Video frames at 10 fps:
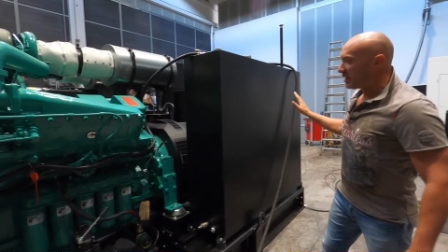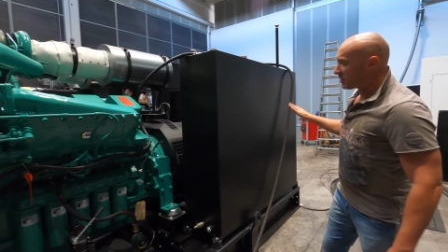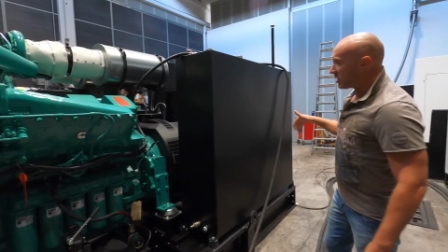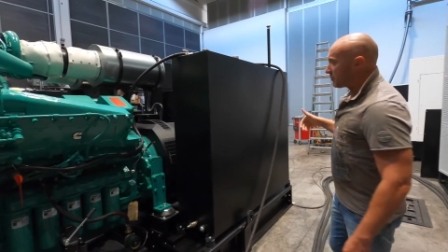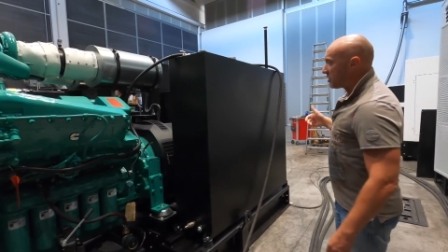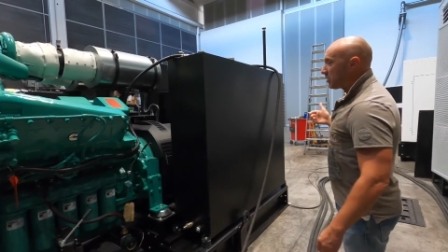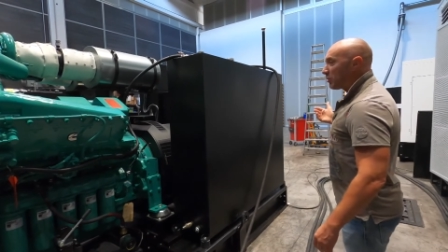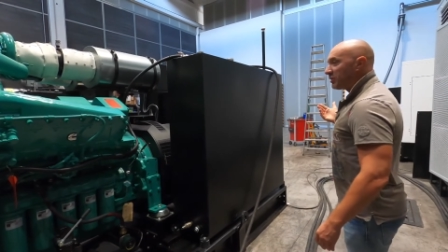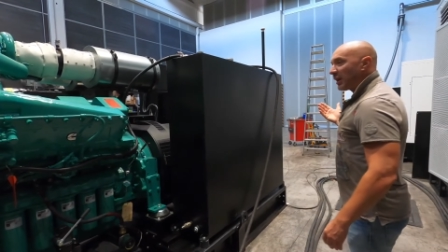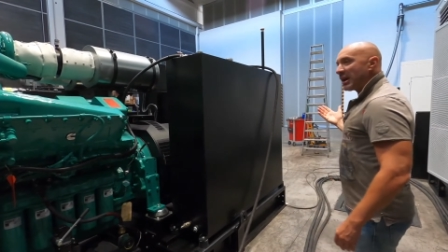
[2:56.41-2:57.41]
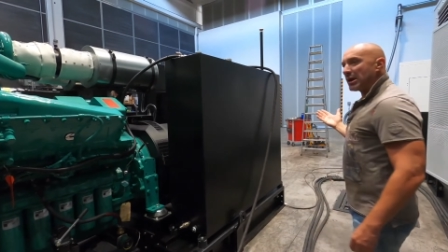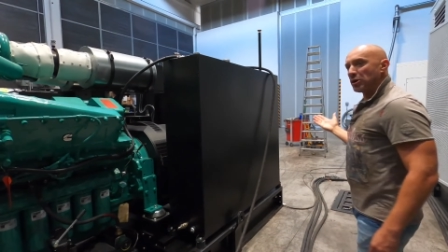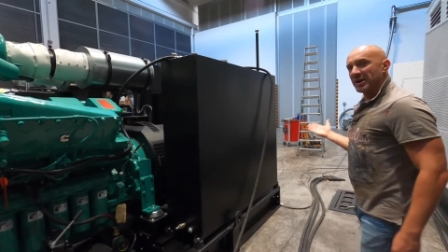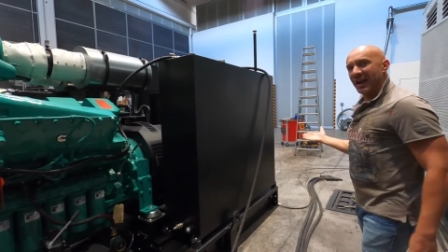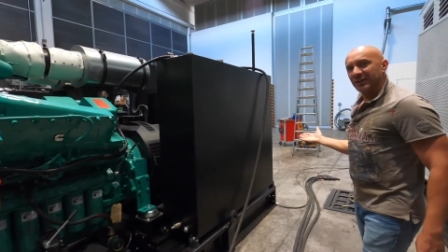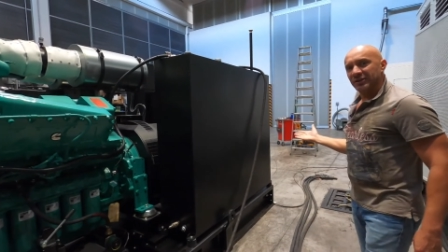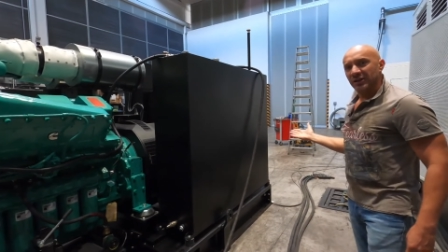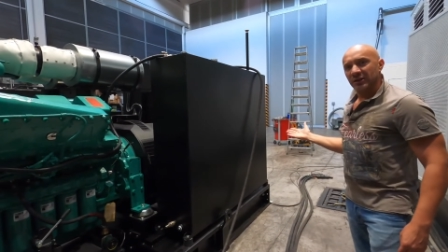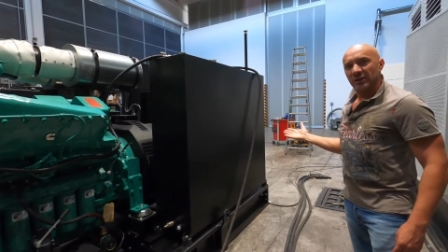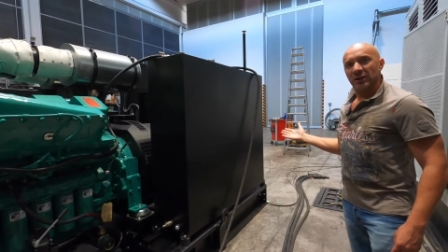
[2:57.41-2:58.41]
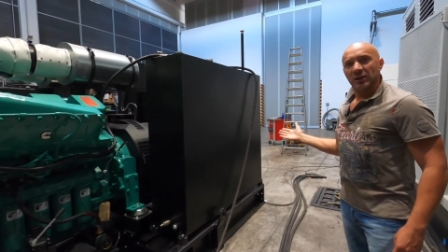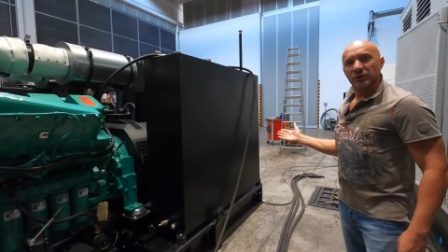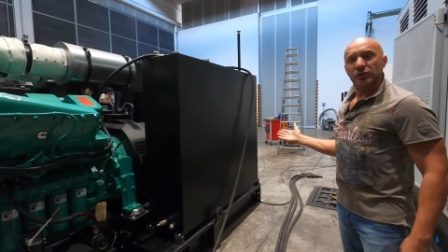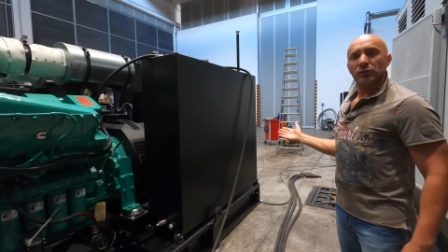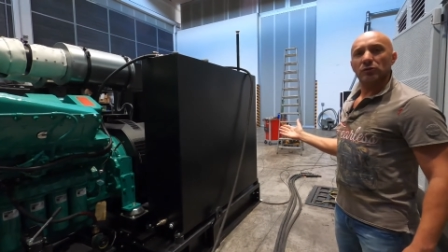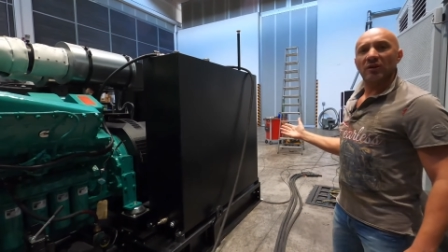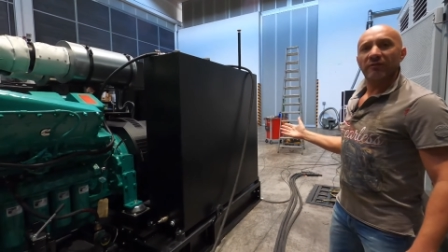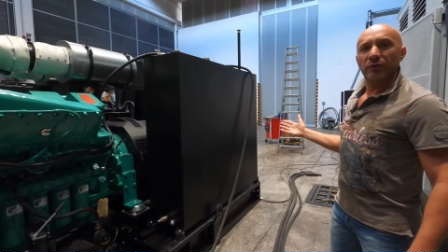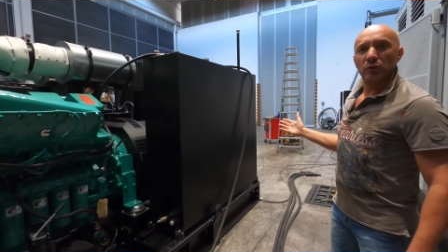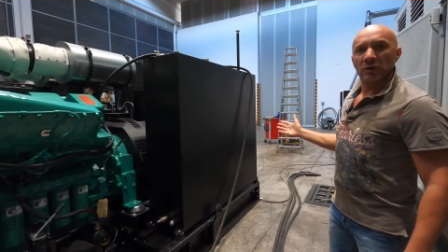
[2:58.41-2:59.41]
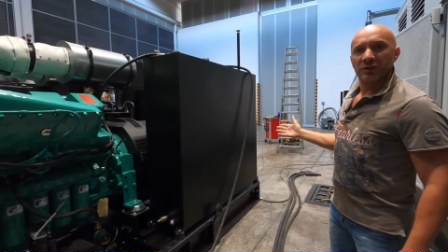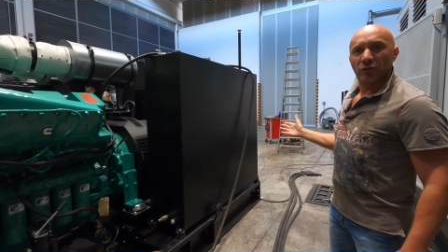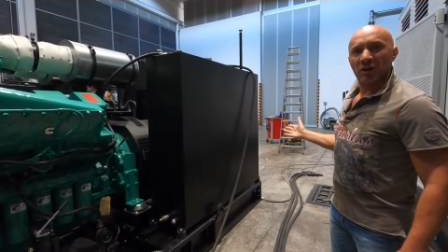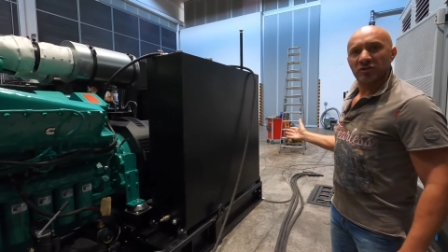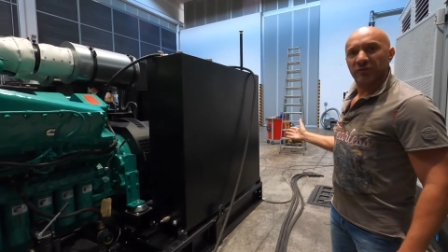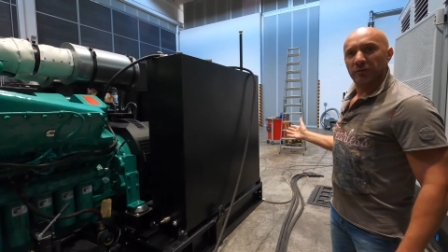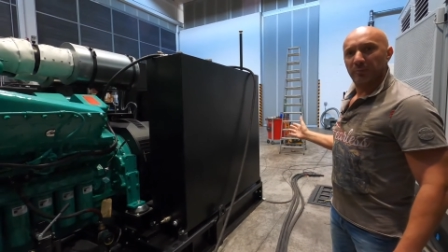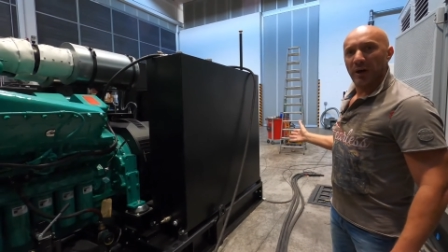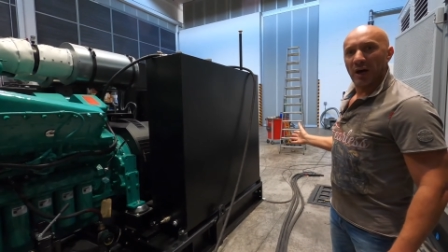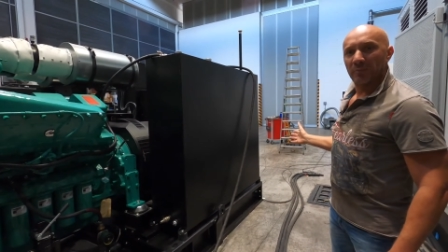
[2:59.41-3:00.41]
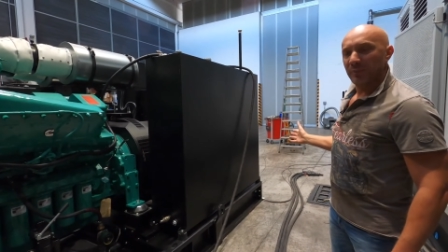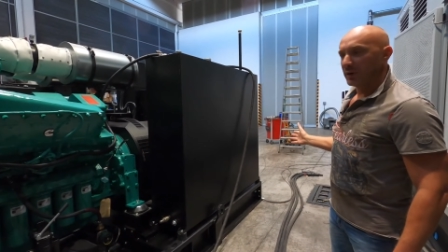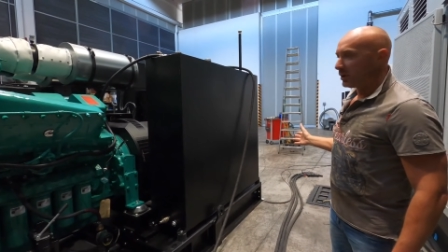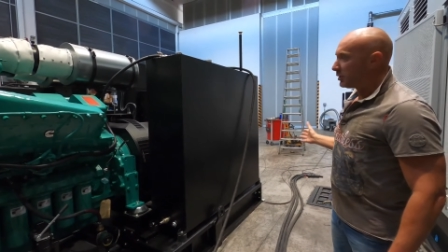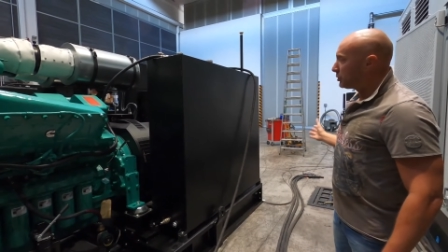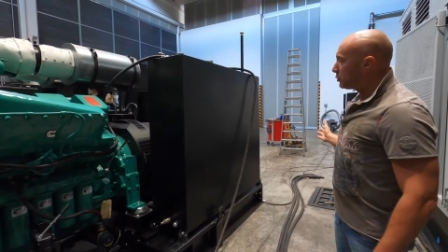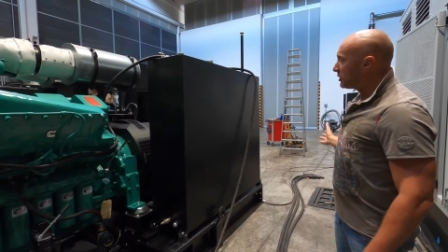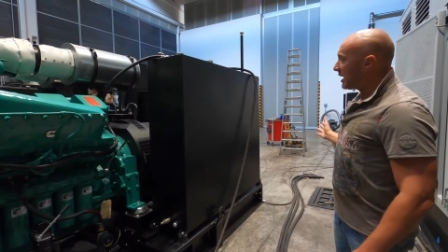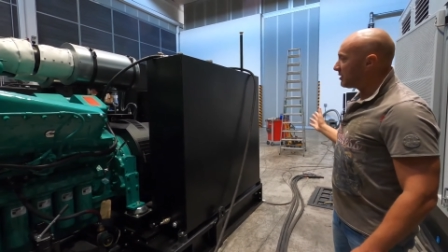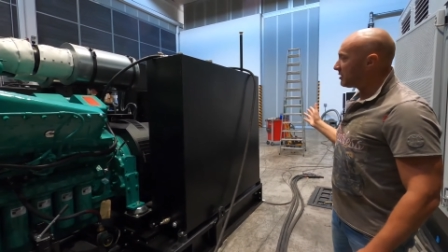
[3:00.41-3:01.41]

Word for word: be subsequently connected to a fuel transfer pump to get